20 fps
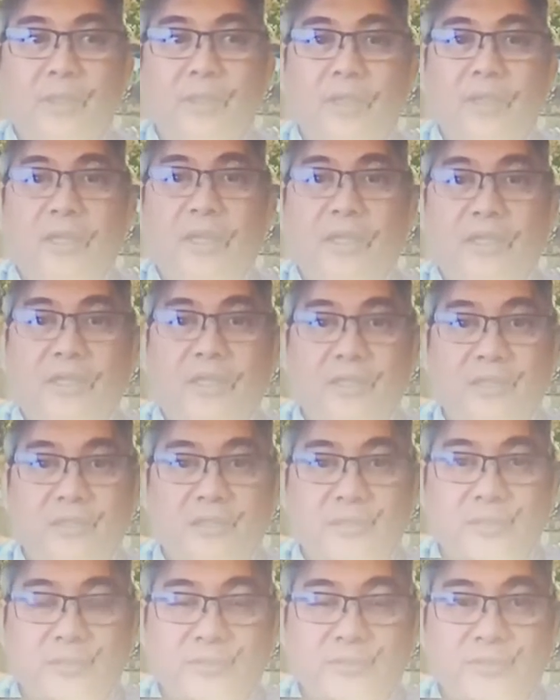And then in
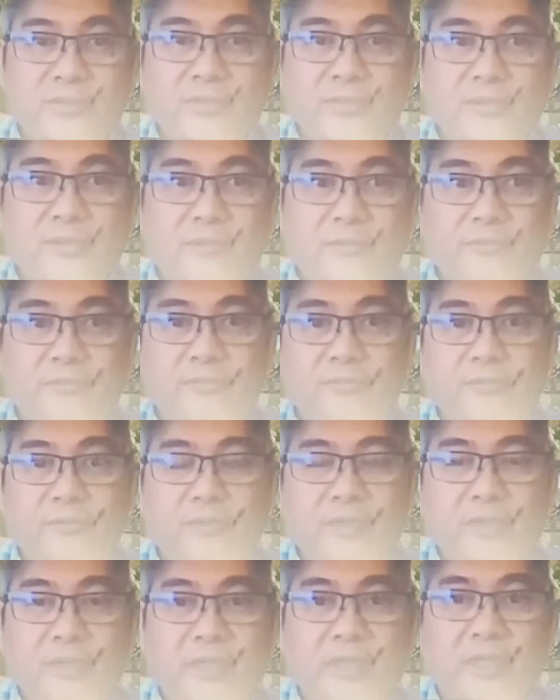terms of
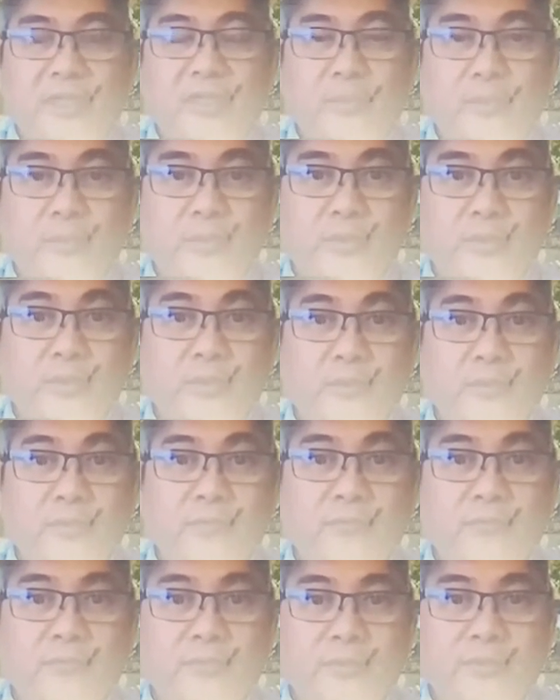the data we know
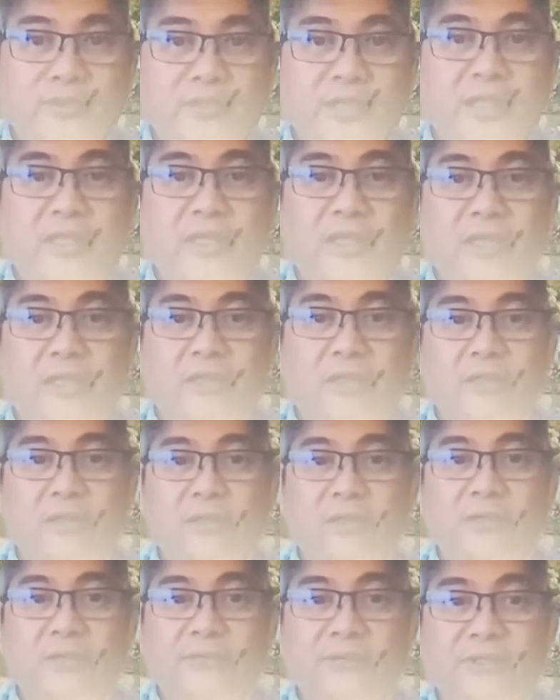for shedding
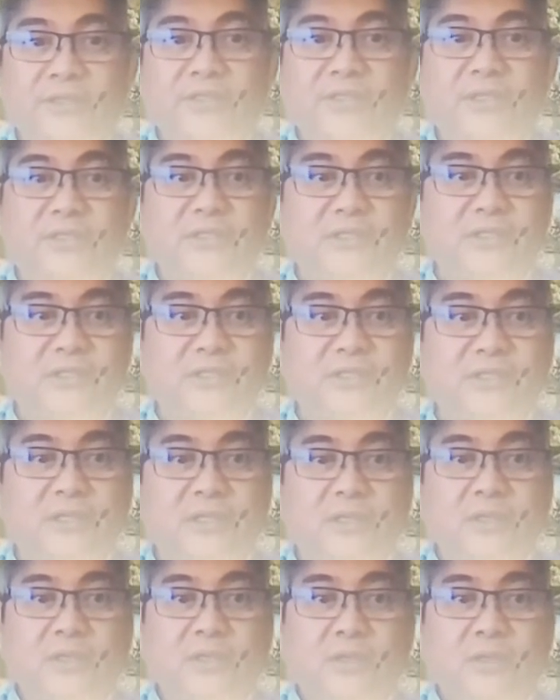in feces,
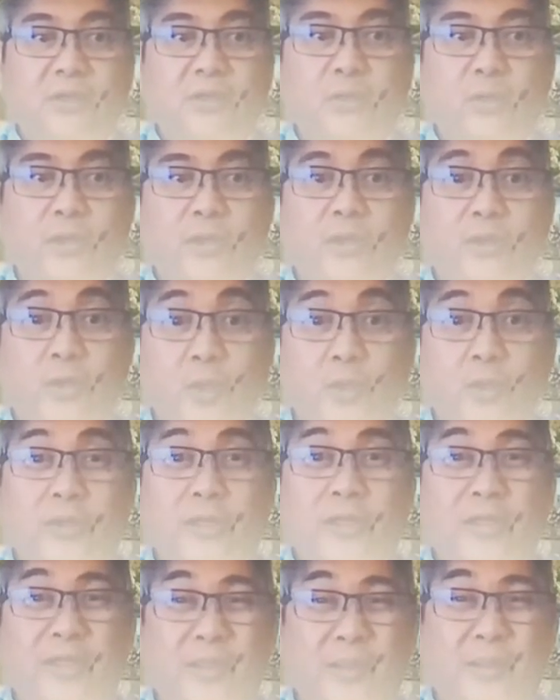we know
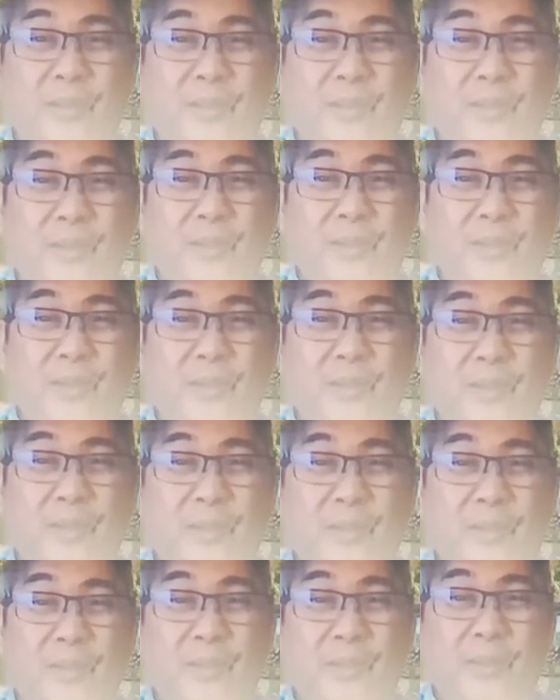that about
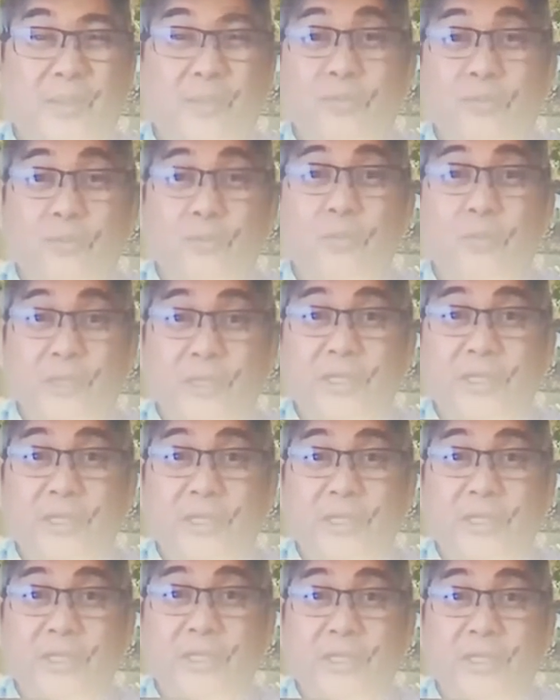another 2
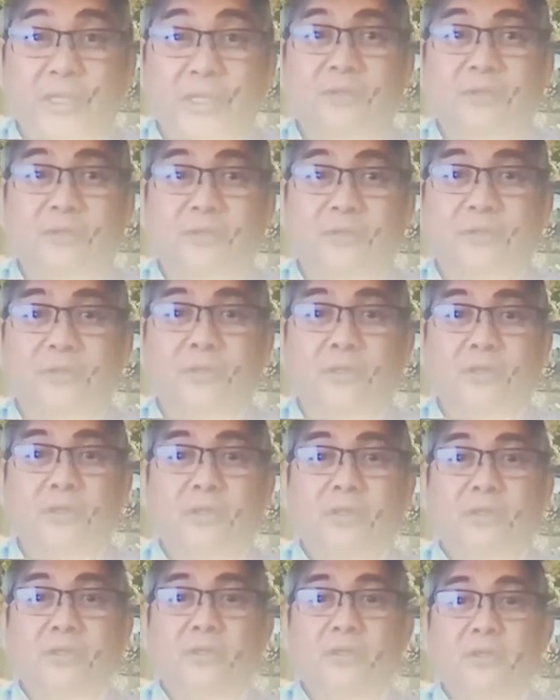weeks after
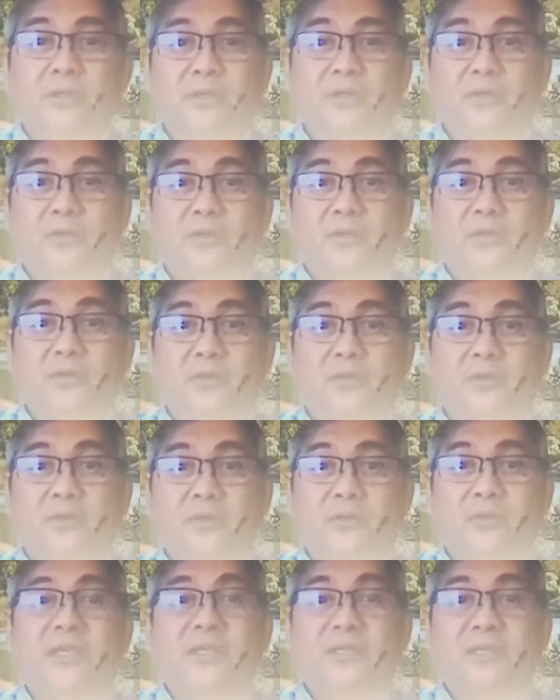you don't
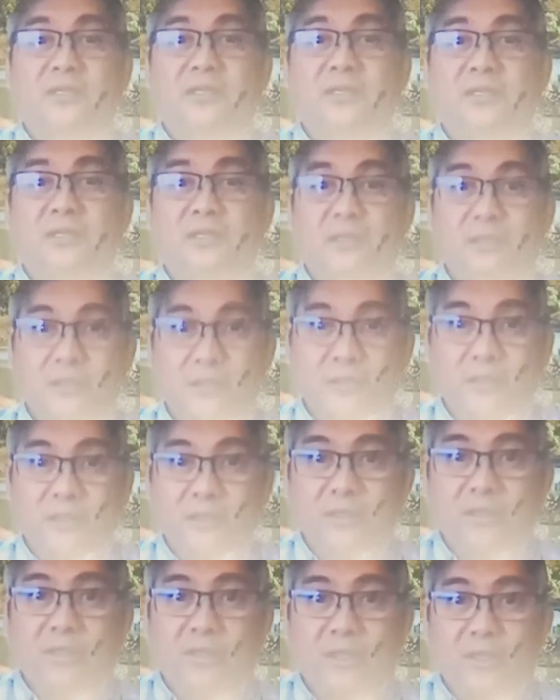see it
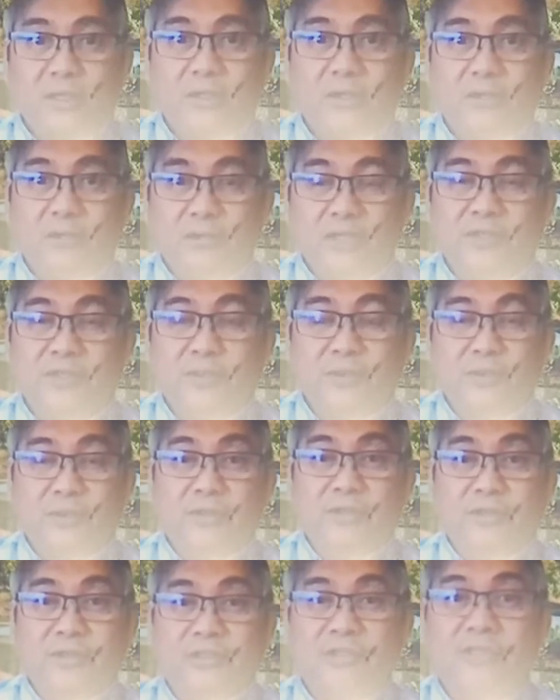in your
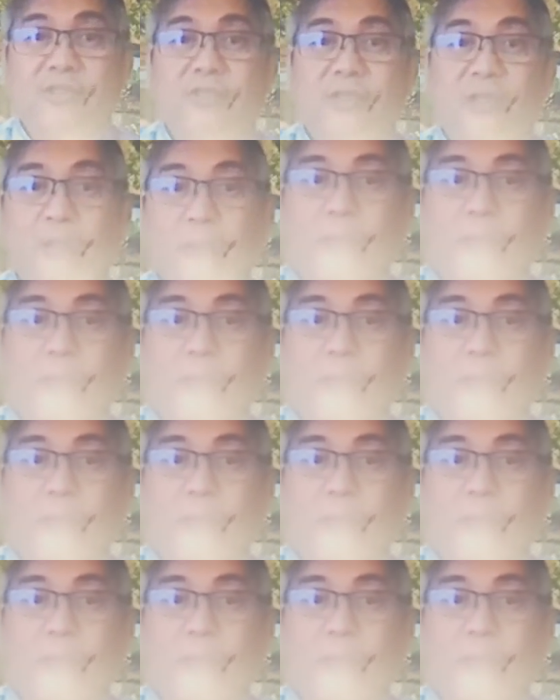respiratory system,